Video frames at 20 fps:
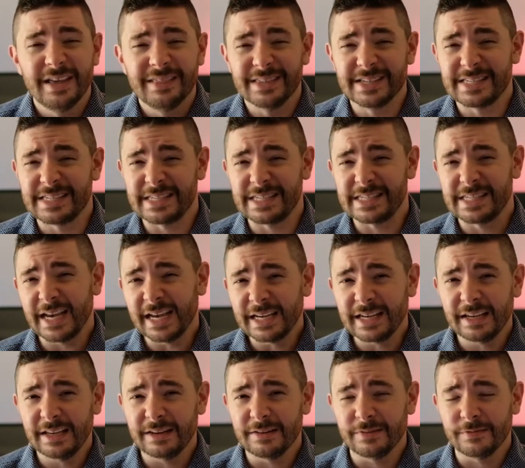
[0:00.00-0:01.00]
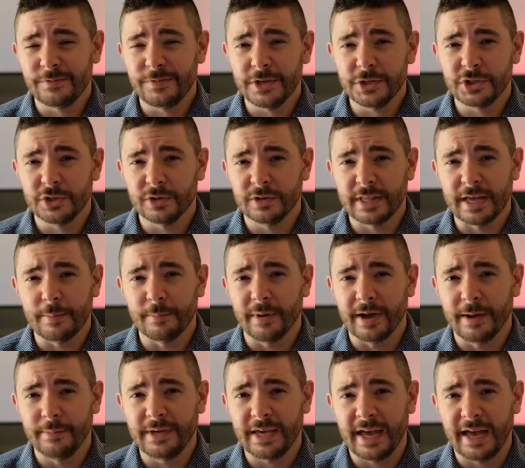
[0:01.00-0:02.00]
The second feature that
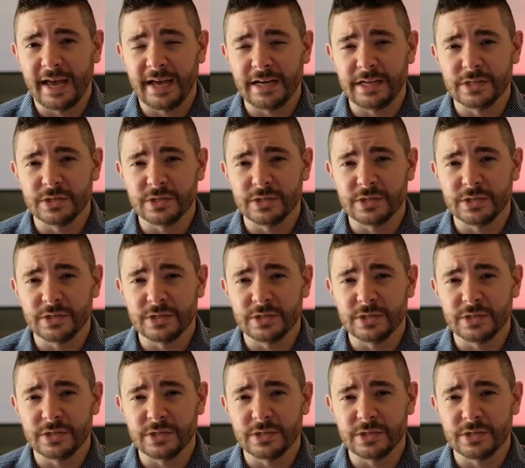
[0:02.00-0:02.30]
Bobcat